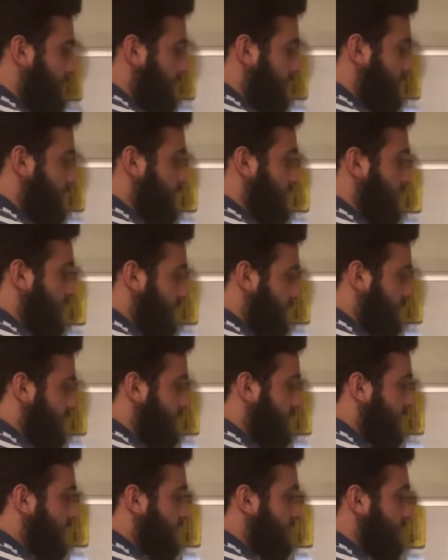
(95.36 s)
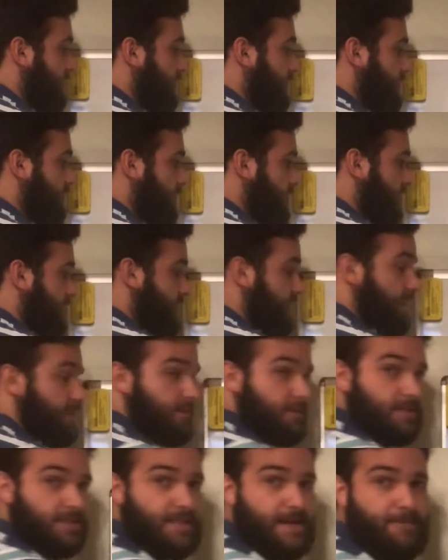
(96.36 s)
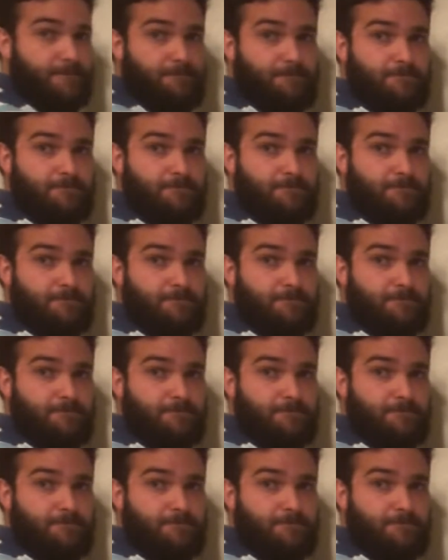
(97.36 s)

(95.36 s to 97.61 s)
a solid dot with a single stem.